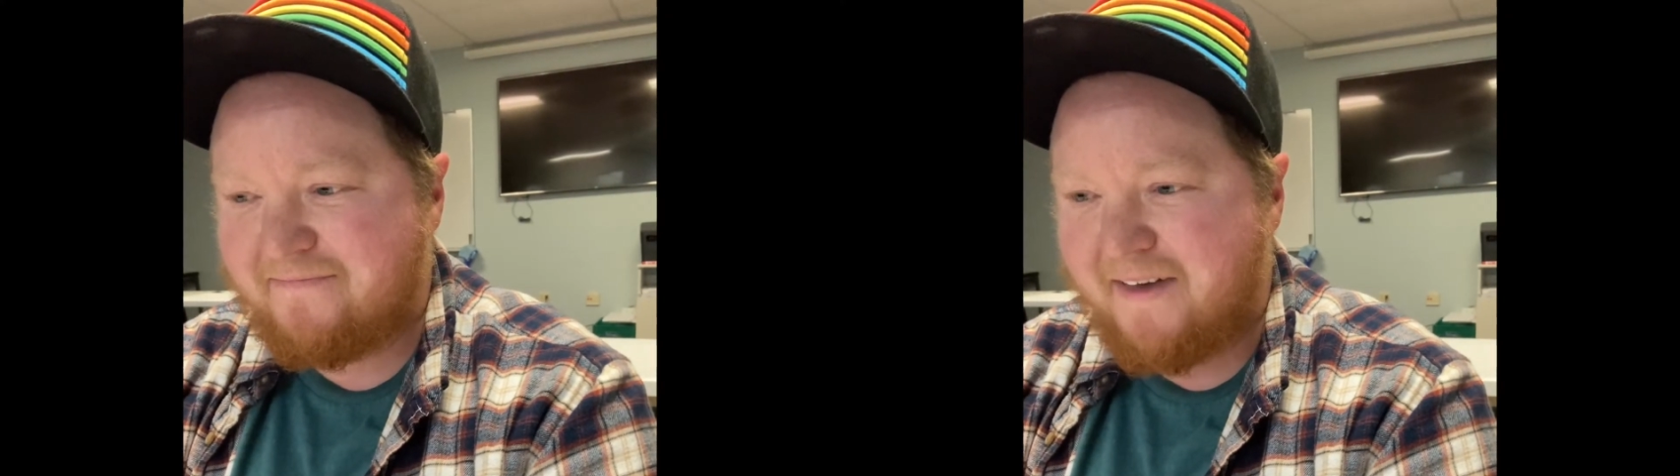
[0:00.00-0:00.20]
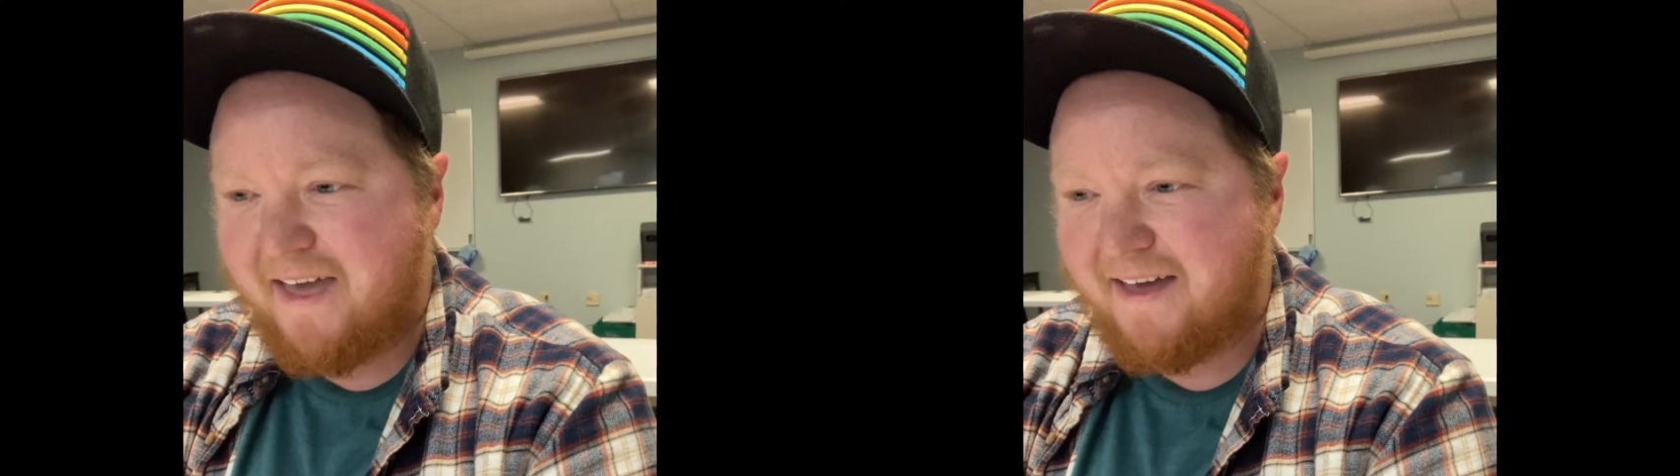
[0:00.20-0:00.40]

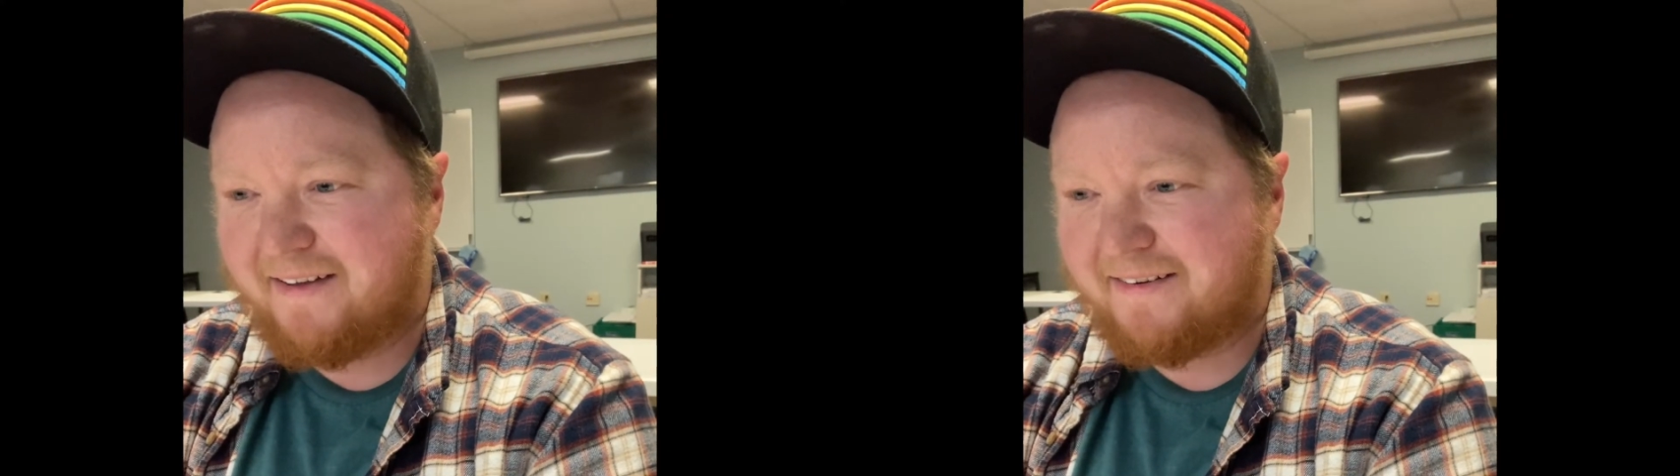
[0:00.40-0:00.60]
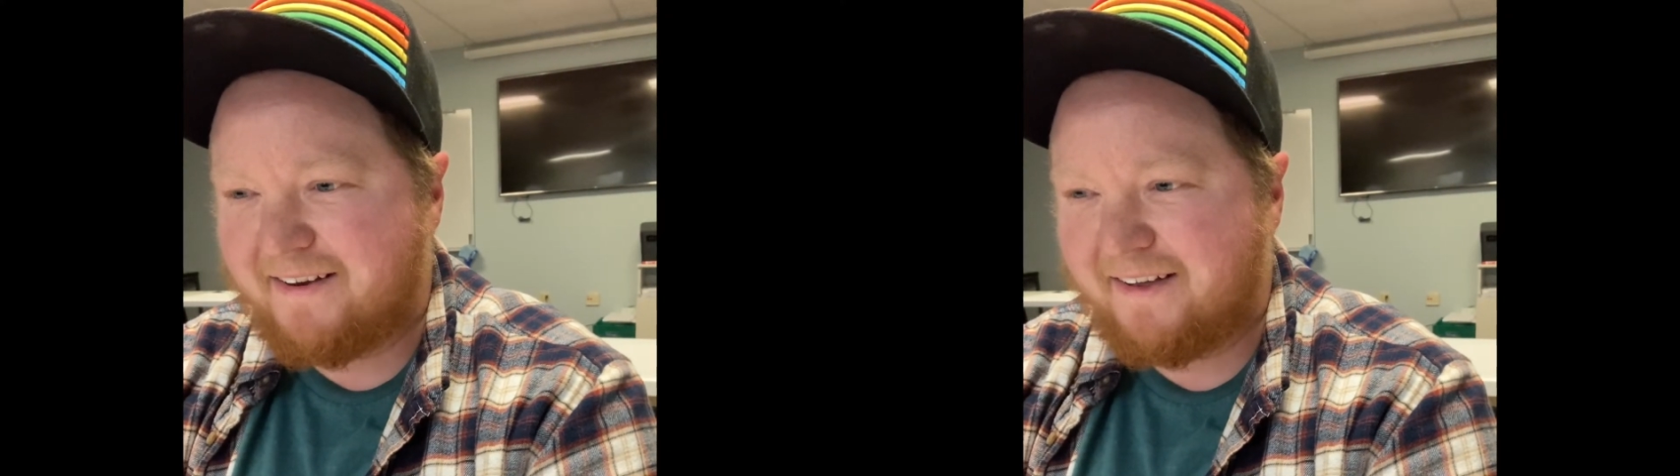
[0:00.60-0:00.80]

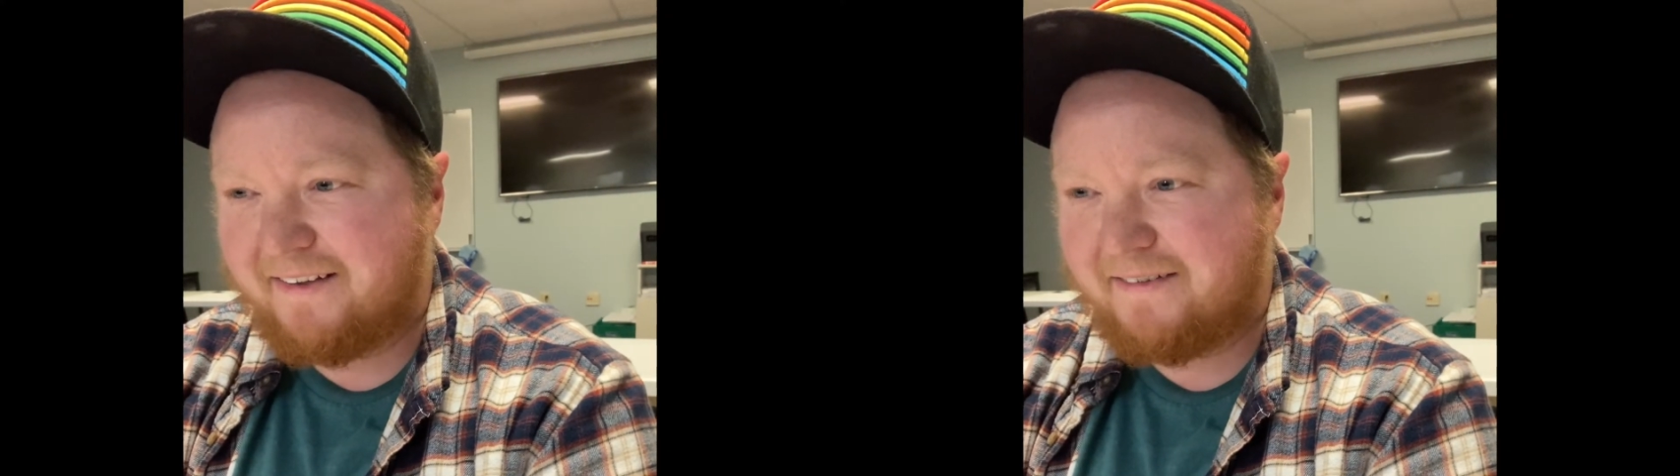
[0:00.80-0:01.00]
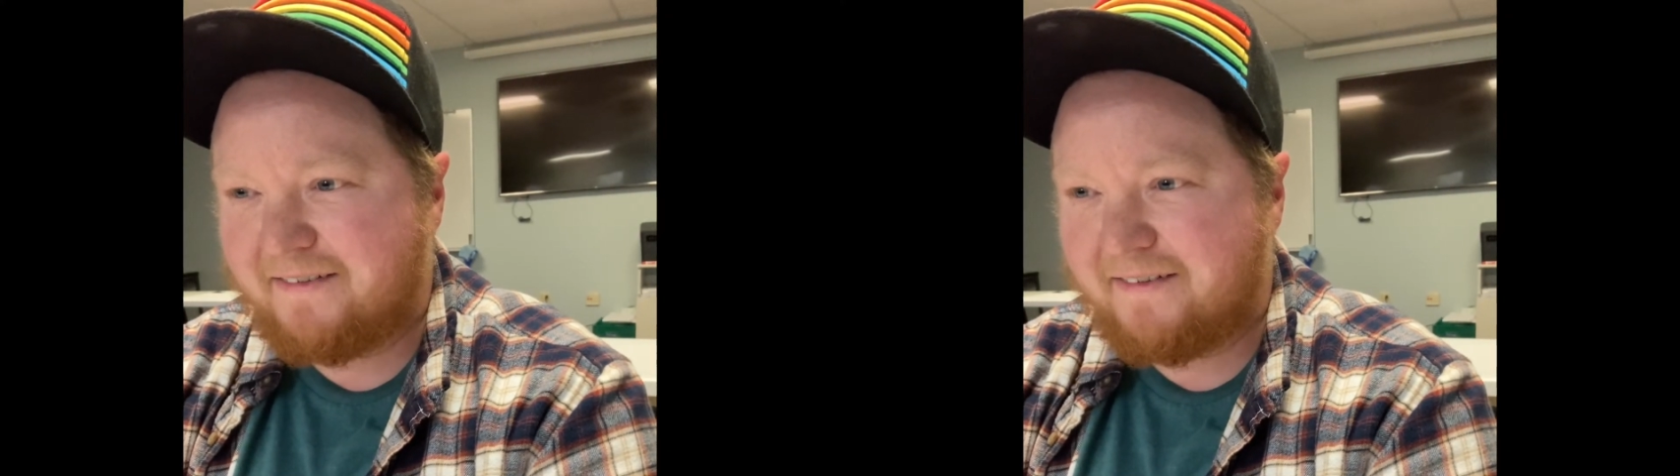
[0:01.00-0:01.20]
and
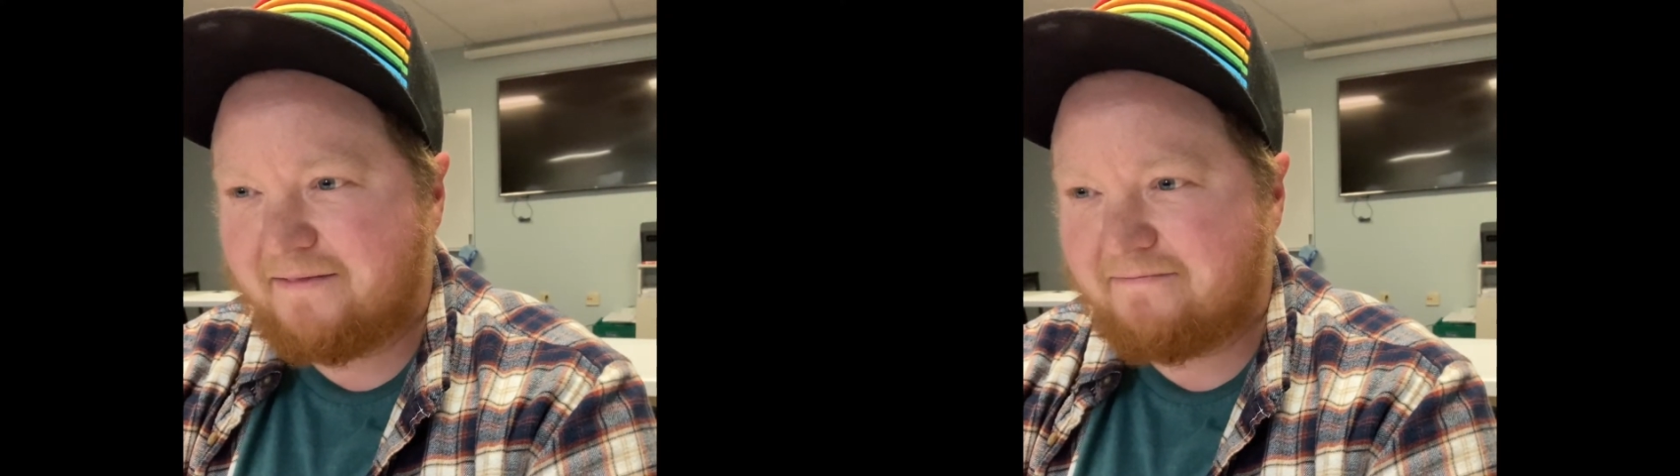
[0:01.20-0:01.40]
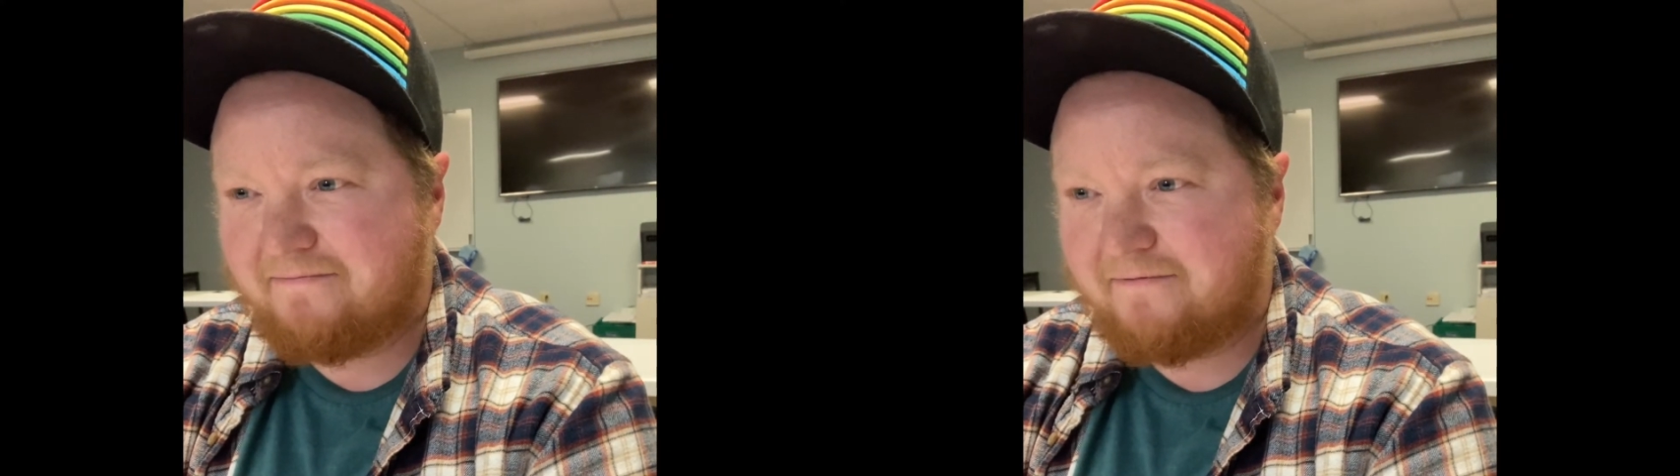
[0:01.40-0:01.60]

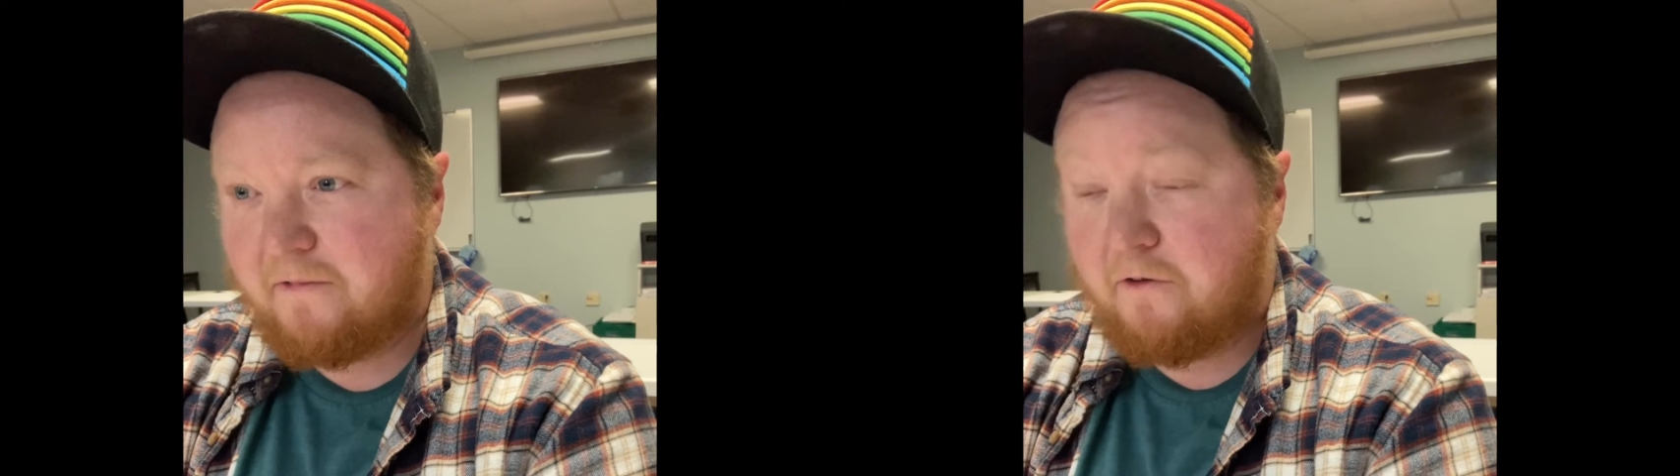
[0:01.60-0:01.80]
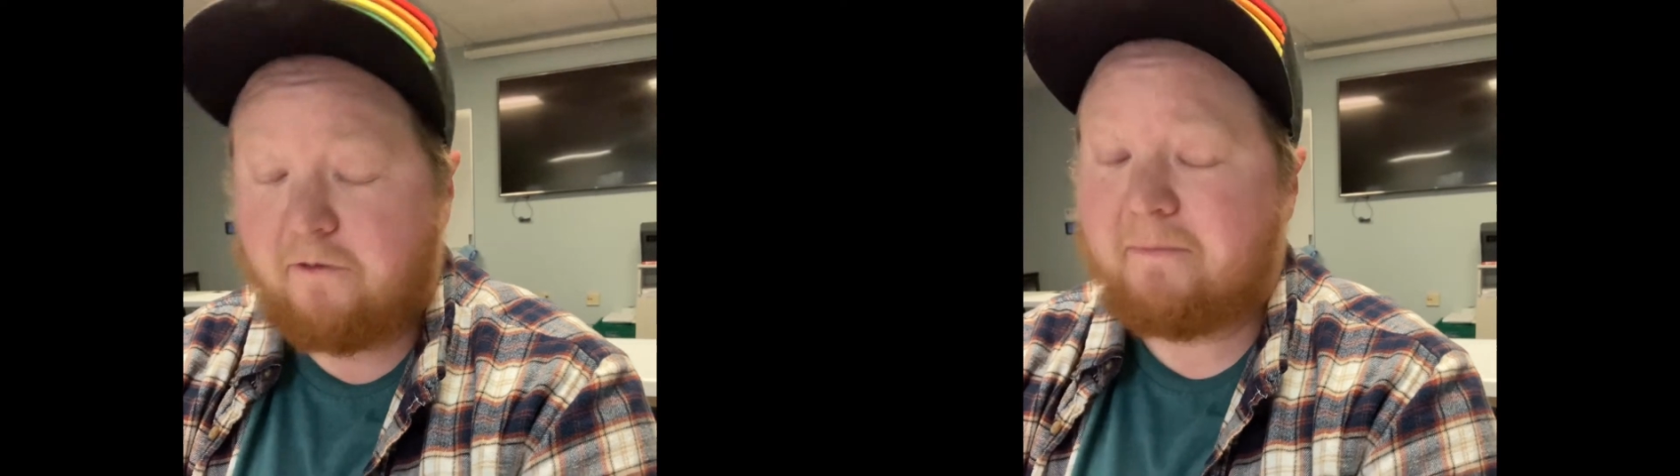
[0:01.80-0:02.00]

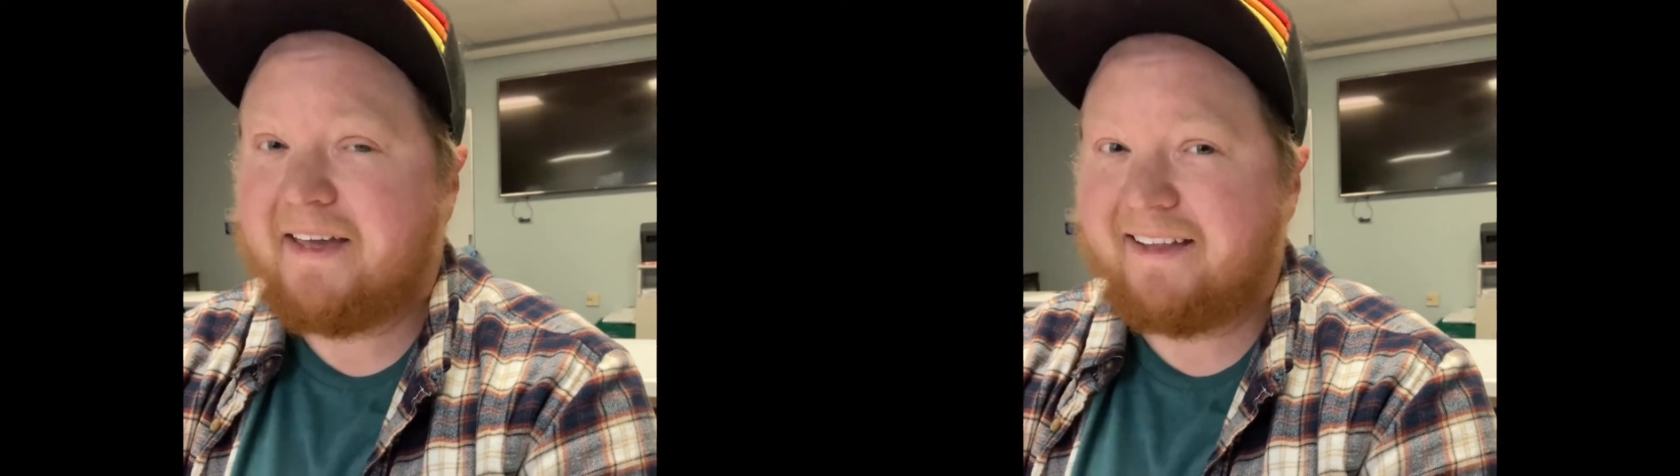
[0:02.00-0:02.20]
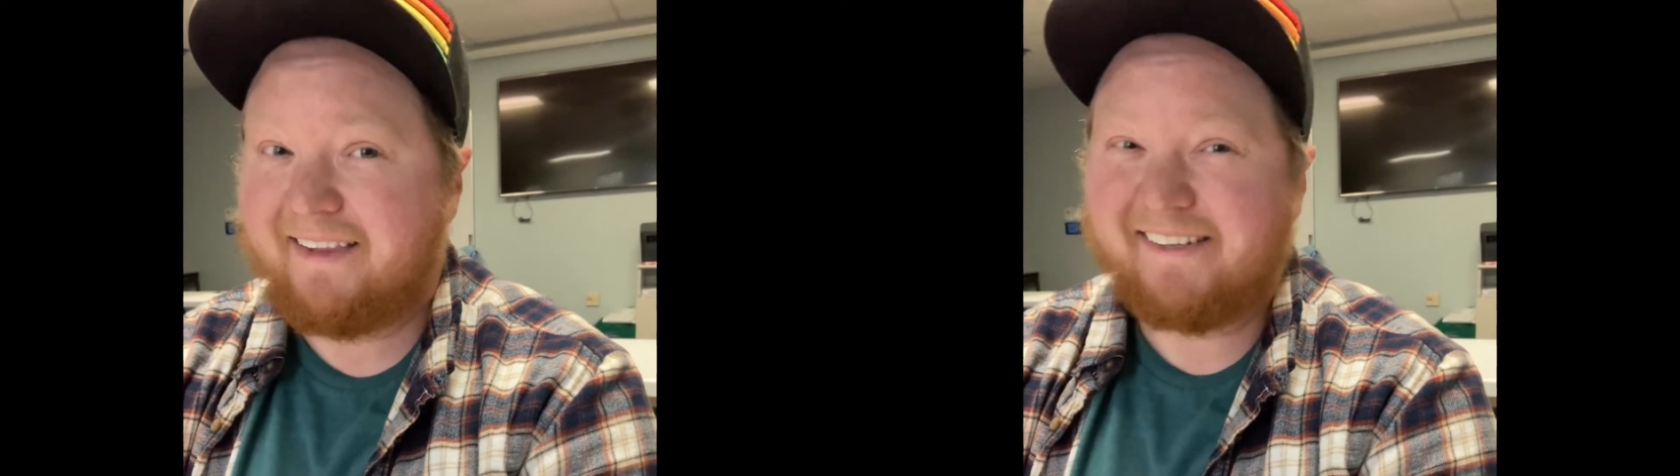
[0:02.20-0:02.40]
for
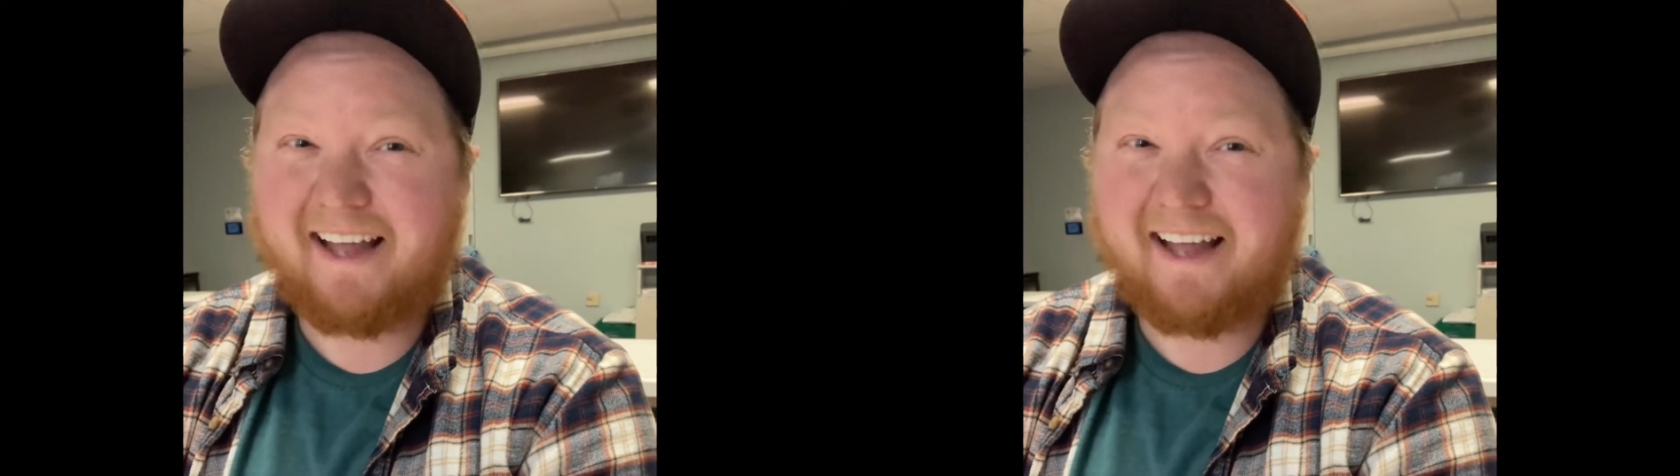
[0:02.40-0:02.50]
me at least,